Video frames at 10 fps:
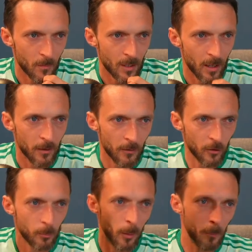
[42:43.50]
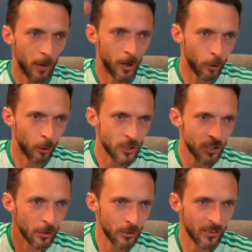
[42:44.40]
Fist bump, Mark Hodgson,
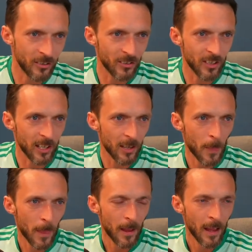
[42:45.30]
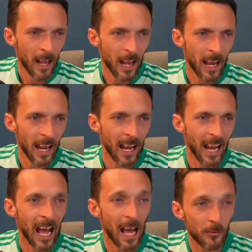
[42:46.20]
good to see you. I
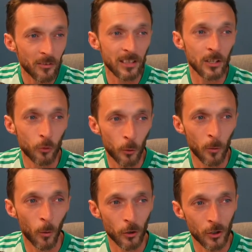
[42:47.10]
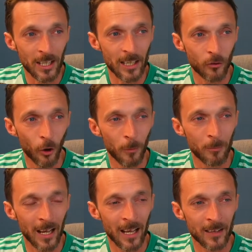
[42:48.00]
have seen the Tony Watt unique, Tom,
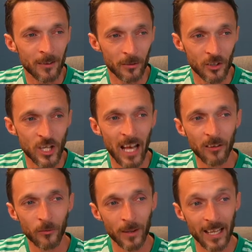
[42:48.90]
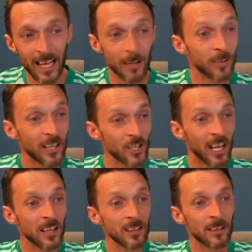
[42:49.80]
and I was in chats with the guy. He was actually
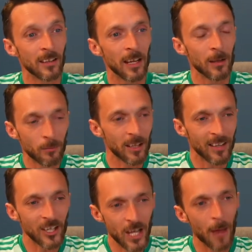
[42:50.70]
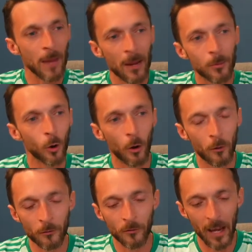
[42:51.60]
he's actually a member
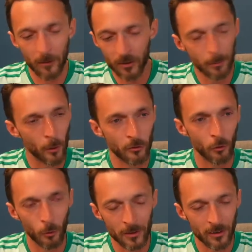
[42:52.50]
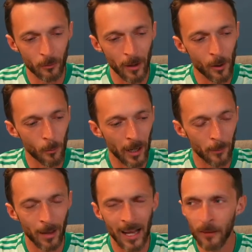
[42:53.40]
of FC BarcaLomond as well. Big
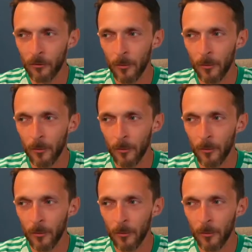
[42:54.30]
Bav.